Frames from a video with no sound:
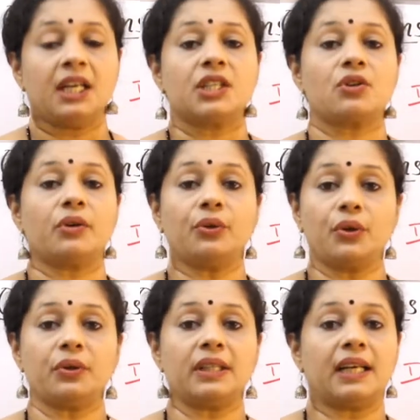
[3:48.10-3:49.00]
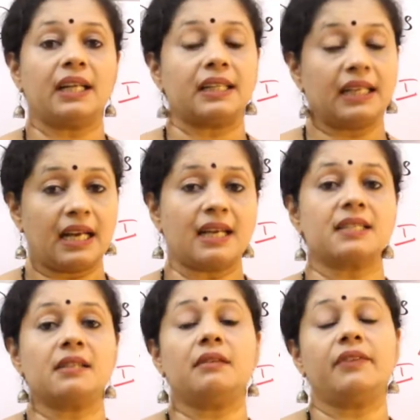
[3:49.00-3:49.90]
So you know that the last
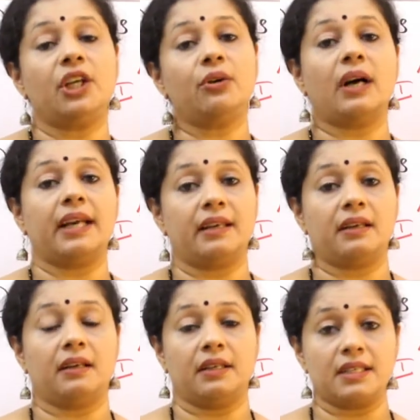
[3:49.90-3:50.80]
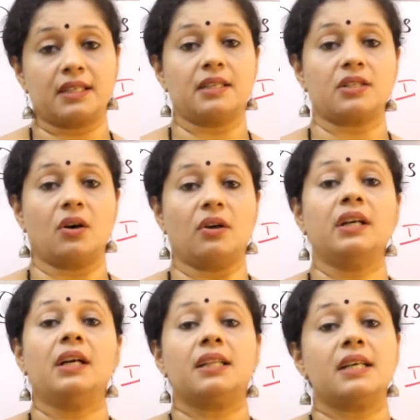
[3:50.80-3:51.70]
video I discussed on
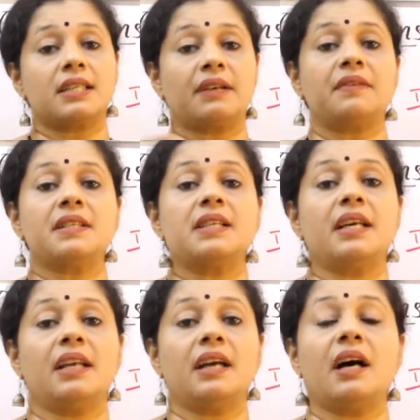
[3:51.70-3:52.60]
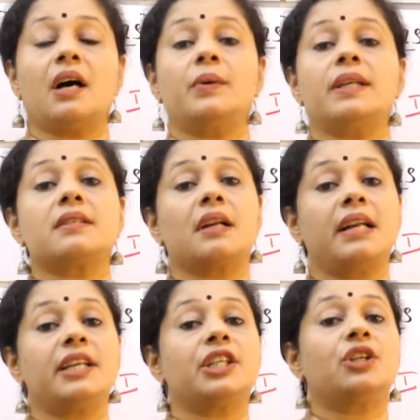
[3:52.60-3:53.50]
the surface area, how it is
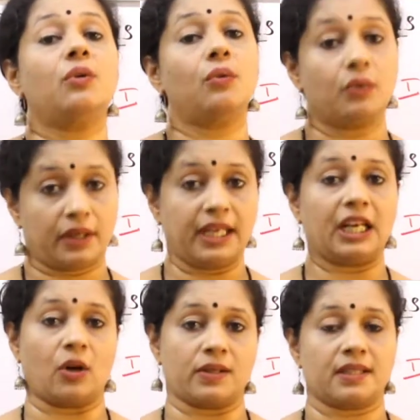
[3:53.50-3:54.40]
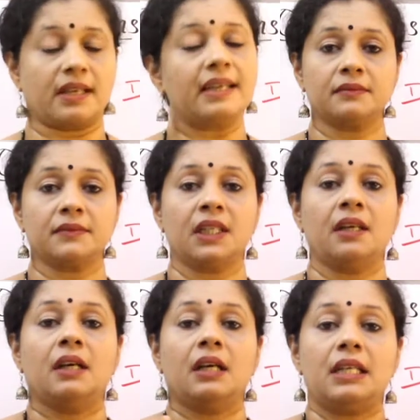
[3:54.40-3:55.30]
related to heat loss, right?
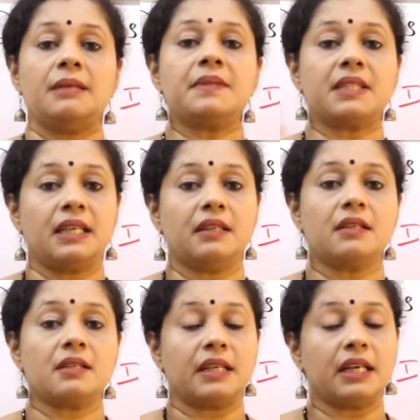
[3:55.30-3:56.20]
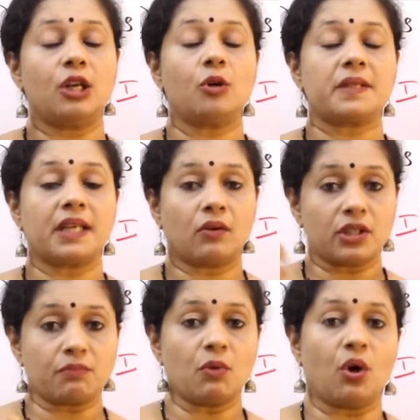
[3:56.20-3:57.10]
Limbs, ears, earlobes are all
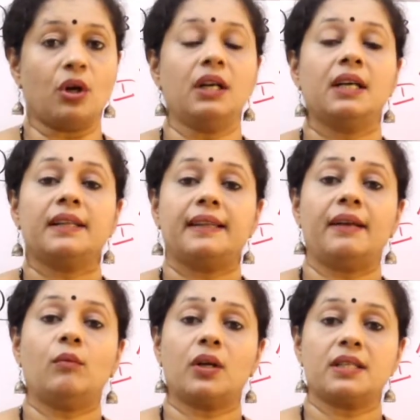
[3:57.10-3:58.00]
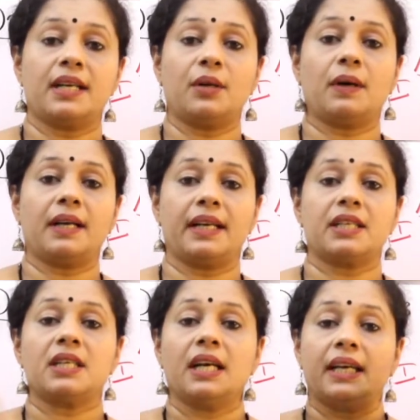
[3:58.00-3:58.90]
small. Then what is the
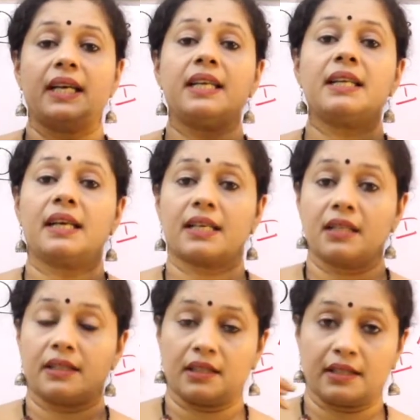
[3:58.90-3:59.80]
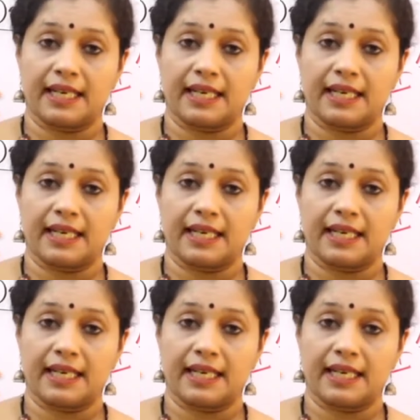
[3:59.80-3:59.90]
advantage? Heat, the